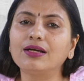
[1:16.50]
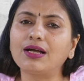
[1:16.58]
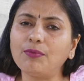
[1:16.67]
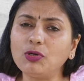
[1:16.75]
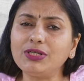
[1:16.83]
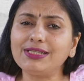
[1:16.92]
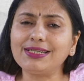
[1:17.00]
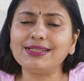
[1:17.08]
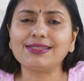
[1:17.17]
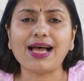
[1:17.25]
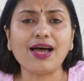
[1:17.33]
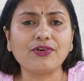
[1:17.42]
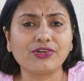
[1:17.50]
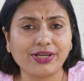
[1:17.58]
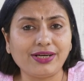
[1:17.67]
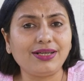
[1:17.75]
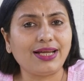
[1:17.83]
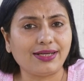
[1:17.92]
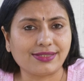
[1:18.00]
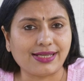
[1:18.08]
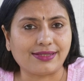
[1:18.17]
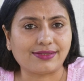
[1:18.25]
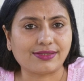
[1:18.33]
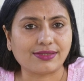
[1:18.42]
Commodities are real
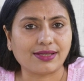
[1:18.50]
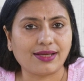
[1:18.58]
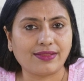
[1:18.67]
assets.